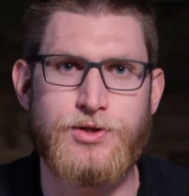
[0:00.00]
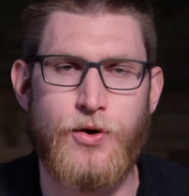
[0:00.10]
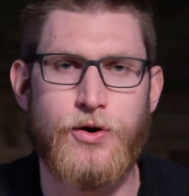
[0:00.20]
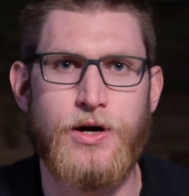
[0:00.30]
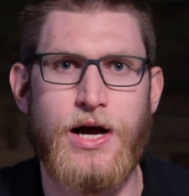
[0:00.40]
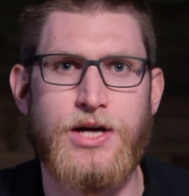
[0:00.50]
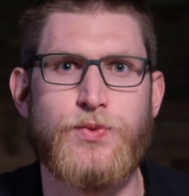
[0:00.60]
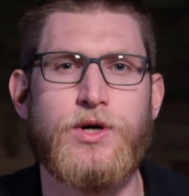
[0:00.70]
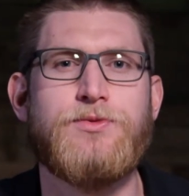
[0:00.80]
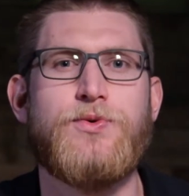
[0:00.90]
going on, guys?
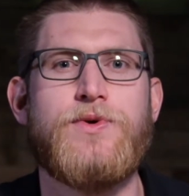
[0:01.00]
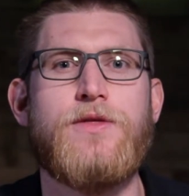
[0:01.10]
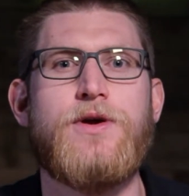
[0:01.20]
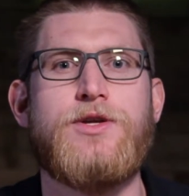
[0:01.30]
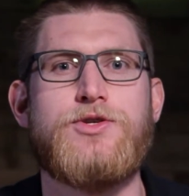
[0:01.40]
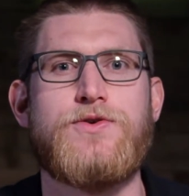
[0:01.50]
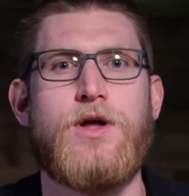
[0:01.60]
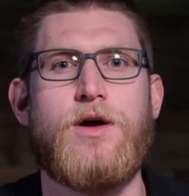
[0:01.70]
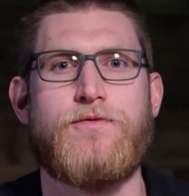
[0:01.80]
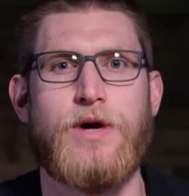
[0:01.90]
Welcome to another edition
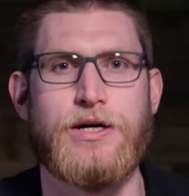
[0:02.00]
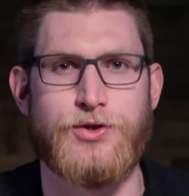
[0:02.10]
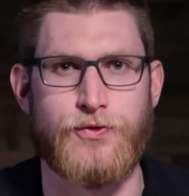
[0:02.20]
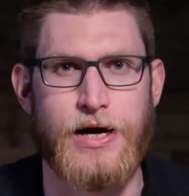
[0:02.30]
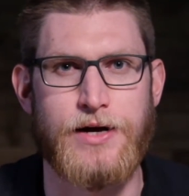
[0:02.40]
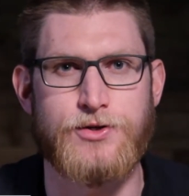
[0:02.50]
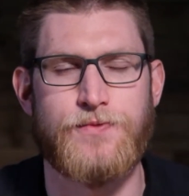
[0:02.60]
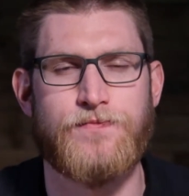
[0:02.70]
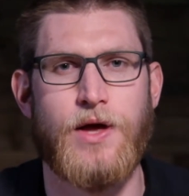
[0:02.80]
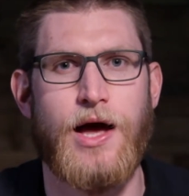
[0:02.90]
of RHOX and Garage.
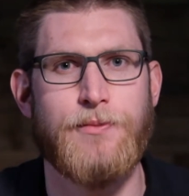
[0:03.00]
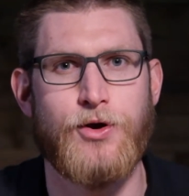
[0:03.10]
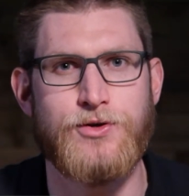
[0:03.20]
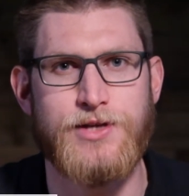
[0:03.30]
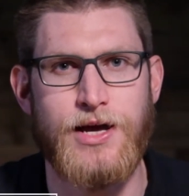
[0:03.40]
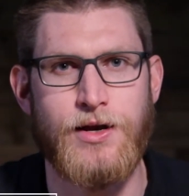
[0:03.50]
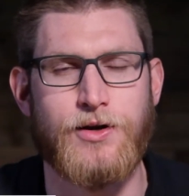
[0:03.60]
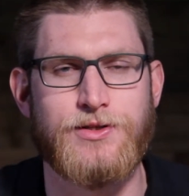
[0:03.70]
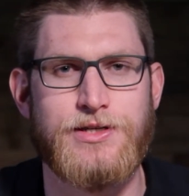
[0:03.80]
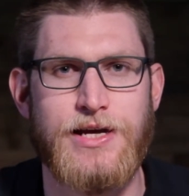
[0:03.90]
I'm your host, Dan, and
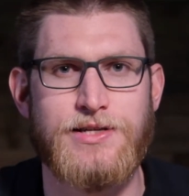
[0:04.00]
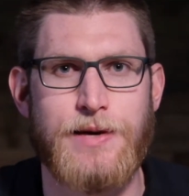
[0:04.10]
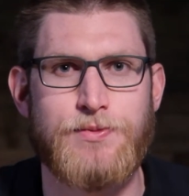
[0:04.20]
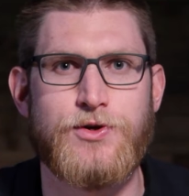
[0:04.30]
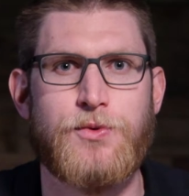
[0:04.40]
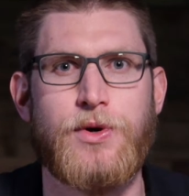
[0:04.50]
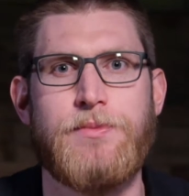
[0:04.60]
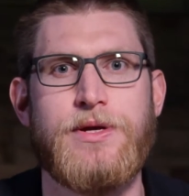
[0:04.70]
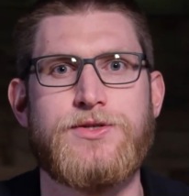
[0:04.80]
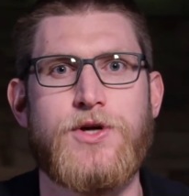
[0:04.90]
on today's episode, we're going
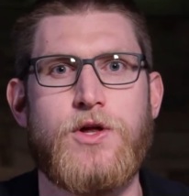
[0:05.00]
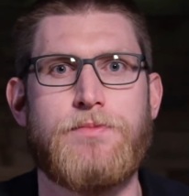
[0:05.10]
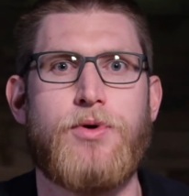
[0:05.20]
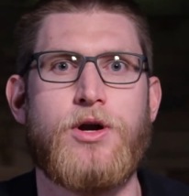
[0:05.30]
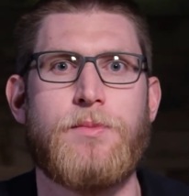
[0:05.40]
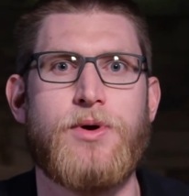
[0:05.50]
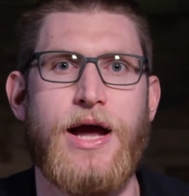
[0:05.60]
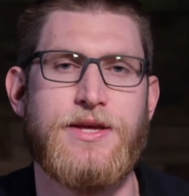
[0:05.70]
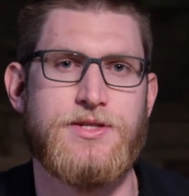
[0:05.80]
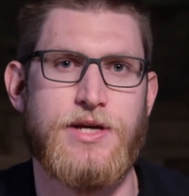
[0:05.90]
to be installing part number
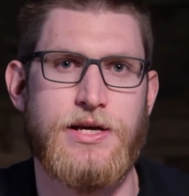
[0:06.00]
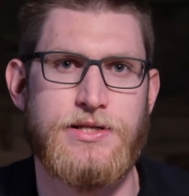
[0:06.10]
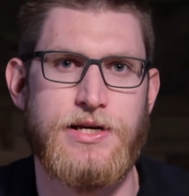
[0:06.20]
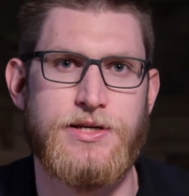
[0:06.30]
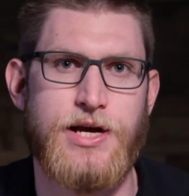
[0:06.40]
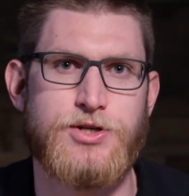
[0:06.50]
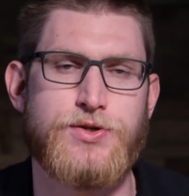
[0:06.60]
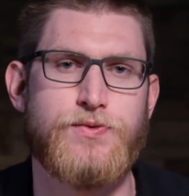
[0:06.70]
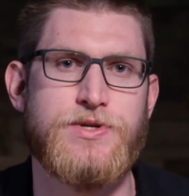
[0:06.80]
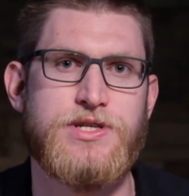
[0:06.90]
SEAT
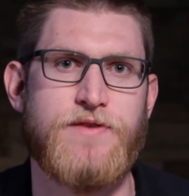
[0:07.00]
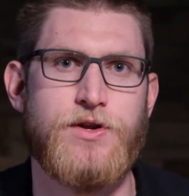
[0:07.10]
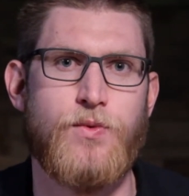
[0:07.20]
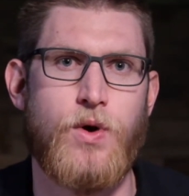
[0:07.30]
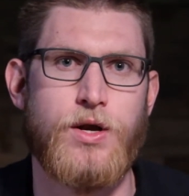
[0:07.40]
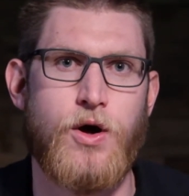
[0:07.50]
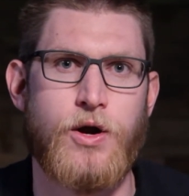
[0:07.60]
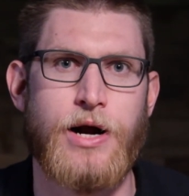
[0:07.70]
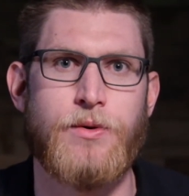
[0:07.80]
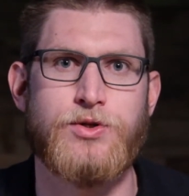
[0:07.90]
371
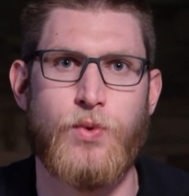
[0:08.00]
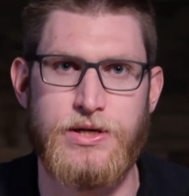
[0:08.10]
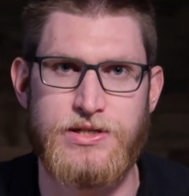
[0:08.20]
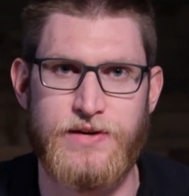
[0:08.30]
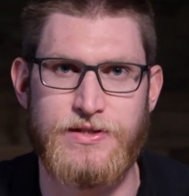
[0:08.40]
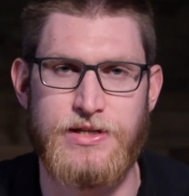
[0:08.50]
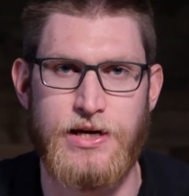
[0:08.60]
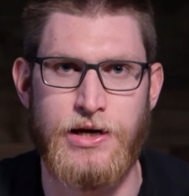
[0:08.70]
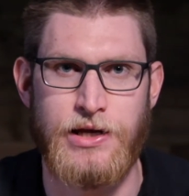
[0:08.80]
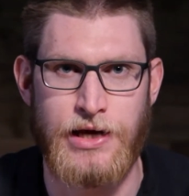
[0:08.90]
on our
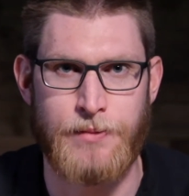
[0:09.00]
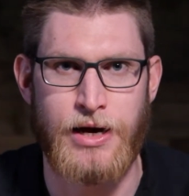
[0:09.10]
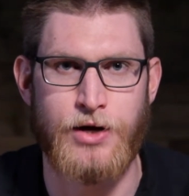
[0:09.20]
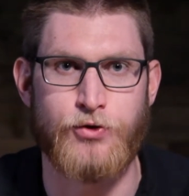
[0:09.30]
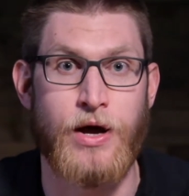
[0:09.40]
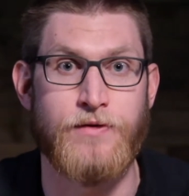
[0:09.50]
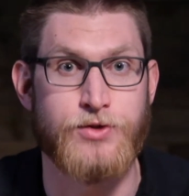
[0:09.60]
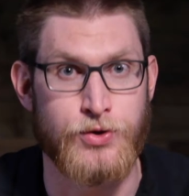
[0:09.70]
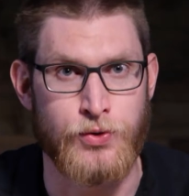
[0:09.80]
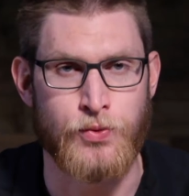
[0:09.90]
2017 Yamaha Drive
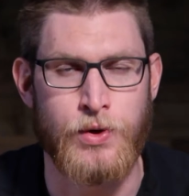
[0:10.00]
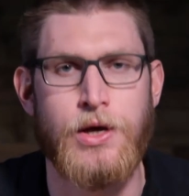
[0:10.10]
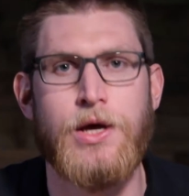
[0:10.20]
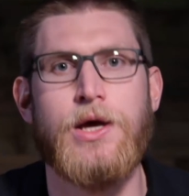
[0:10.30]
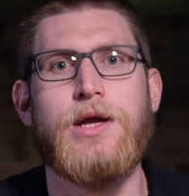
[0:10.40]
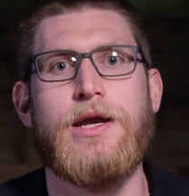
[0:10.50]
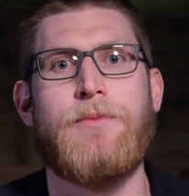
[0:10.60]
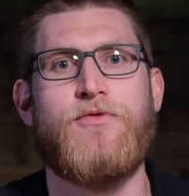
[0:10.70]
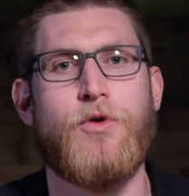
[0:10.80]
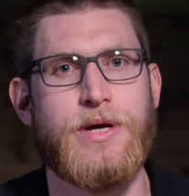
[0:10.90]
2. Now,
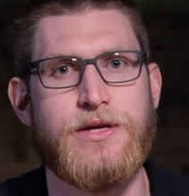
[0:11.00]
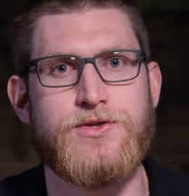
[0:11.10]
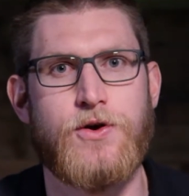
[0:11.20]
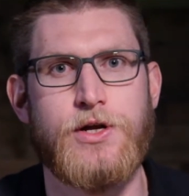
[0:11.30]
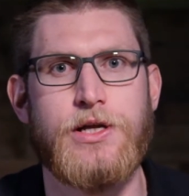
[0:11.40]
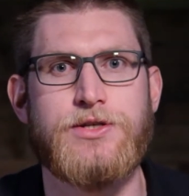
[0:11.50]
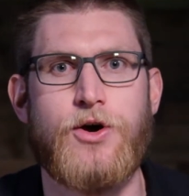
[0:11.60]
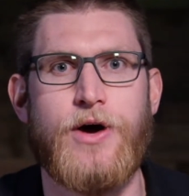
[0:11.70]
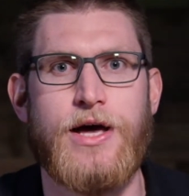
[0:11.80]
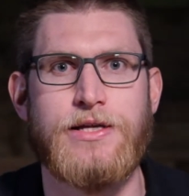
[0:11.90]
before we get started, let's
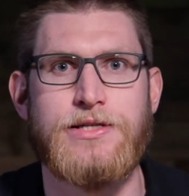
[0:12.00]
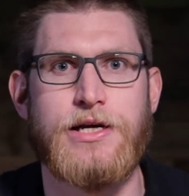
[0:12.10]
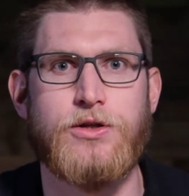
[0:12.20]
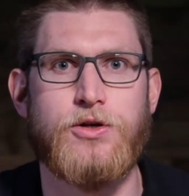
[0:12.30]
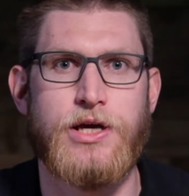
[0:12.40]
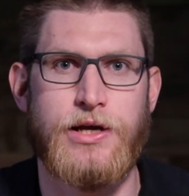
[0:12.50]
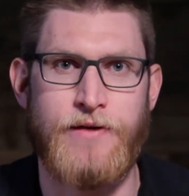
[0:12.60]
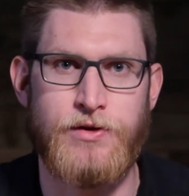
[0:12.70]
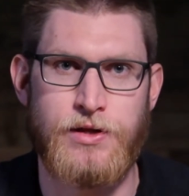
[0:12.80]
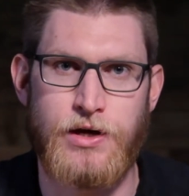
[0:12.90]
go ahead and take a look at
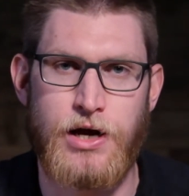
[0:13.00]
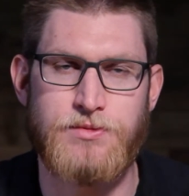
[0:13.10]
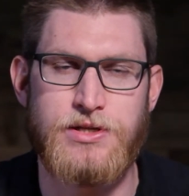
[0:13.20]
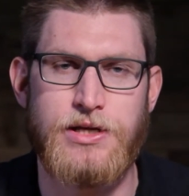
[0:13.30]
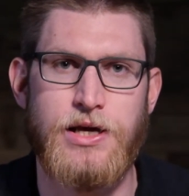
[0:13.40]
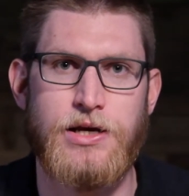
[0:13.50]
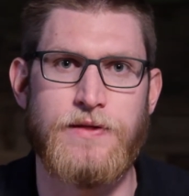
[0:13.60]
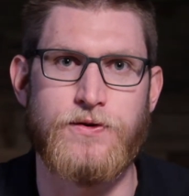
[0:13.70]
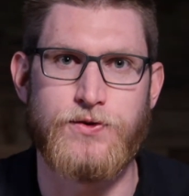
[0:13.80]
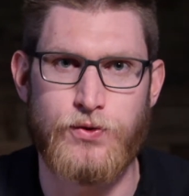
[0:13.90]
everything that comes in the kit
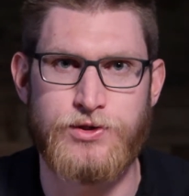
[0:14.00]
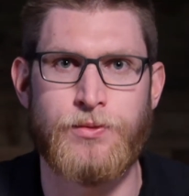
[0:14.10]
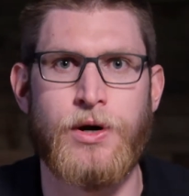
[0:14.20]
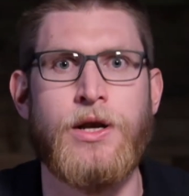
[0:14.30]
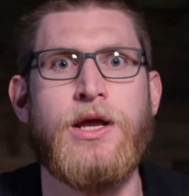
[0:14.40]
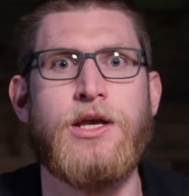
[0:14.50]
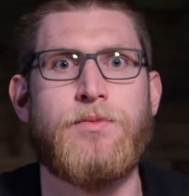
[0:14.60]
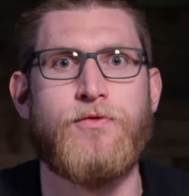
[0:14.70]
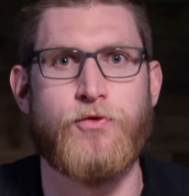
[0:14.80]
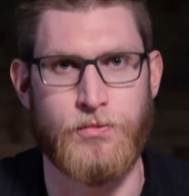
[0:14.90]
and the tools that we're going to need to
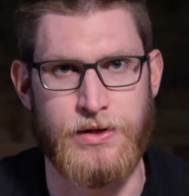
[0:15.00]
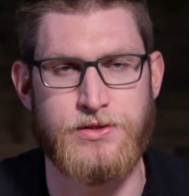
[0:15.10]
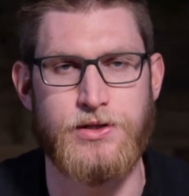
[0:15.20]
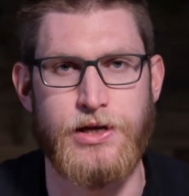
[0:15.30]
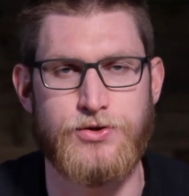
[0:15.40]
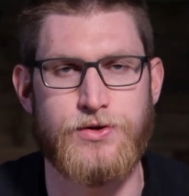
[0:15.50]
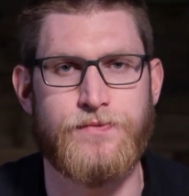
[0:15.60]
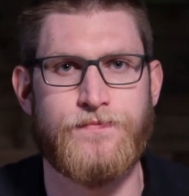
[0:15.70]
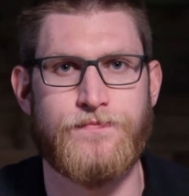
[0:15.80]
perform the installation.